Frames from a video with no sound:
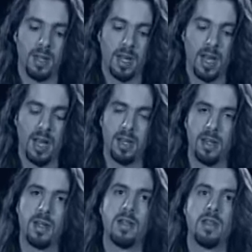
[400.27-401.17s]
And
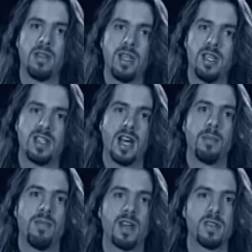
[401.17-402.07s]
these type
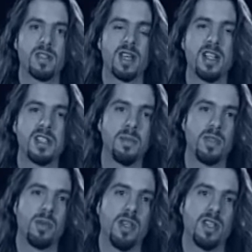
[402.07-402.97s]
of exercises
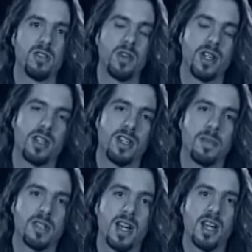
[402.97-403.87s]
between the stretching and
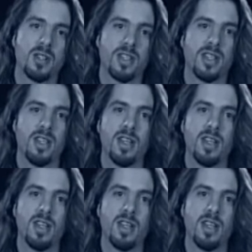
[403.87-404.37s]
massaging